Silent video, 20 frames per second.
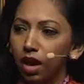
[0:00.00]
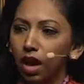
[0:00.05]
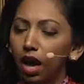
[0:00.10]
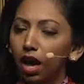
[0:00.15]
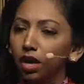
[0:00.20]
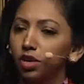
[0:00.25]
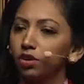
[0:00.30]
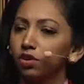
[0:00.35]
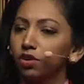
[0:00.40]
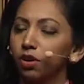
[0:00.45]

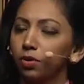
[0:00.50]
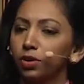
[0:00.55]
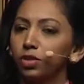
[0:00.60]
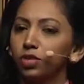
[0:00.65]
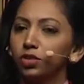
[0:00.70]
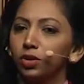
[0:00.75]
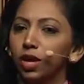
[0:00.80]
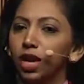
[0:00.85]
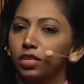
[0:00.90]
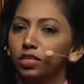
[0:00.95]
Are you going
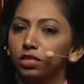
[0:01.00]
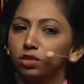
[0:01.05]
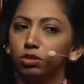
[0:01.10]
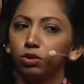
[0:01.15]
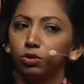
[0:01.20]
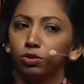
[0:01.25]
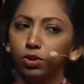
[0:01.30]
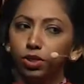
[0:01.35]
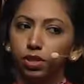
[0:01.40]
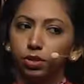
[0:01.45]
to
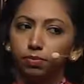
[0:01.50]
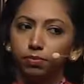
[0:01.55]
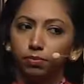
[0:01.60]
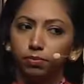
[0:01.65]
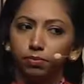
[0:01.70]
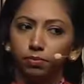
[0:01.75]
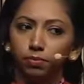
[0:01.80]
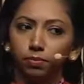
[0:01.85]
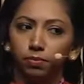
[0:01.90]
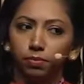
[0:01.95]
exclude them?
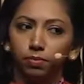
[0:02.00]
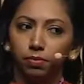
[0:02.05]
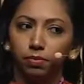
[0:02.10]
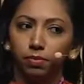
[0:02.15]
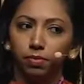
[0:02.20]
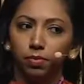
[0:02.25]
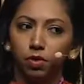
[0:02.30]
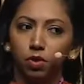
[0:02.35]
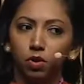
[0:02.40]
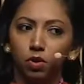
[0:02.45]

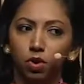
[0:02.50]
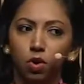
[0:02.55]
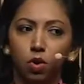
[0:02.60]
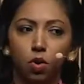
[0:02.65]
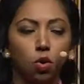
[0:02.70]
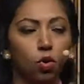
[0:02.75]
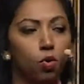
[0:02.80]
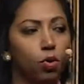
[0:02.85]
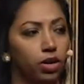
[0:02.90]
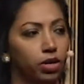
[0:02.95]

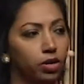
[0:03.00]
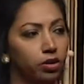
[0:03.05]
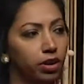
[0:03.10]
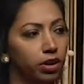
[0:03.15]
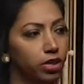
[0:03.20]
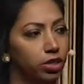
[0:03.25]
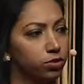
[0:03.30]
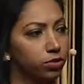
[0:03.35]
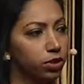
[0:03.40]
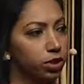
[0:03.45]
Or are you
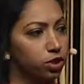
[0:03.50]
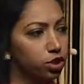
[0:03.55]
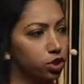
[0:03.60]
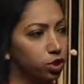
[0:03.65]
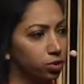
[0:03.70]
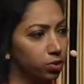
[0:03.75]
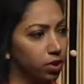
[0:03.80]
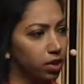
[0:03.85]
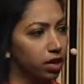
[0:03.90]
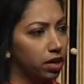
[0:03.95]
going to
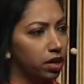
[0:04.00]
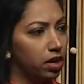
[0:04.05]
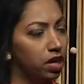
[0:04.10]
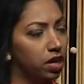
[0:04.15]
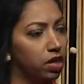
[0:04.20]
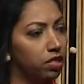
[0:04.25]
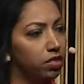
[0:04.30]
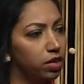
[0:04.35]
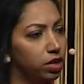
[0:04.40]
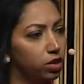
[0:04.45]
ensure
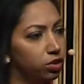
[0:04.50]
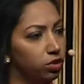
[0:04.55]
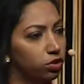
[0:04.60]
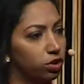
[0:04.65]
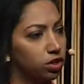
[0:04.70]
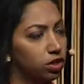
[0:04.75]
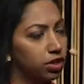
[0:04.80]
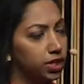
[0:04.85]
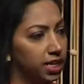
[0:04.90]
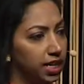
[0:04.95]
that your
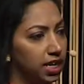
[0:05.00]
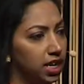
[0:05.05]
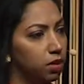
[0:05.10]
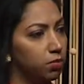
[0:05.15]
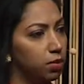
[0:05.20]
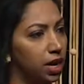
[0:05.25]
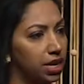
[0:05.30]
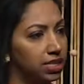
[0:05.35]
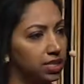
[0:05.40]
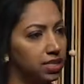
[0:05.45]

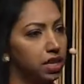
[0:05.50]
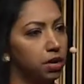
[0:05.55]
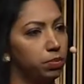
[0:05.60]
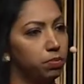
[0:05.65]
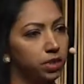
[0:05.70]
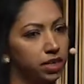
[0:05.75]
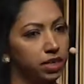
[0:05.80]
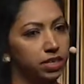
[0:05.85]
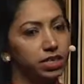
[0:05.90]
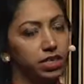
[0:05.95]
team has the
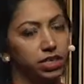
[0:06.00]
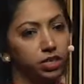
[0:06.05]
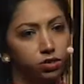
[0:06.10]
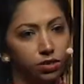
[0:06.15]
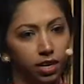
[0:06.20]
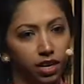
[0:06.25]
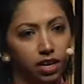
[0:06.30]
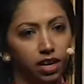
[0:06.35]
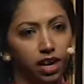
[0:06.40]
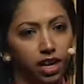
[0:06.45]
ability
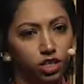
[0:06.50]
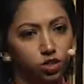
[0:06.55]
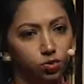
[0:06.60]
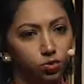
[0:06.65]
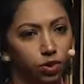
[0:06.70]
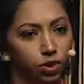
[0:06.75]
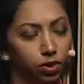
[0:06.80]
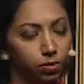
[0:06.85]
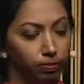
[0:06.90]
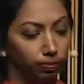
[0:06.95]
to engage
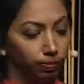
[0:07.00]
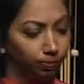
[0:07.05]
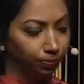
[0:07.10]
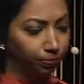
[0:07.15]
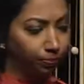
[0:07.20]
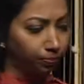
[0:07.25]
with them?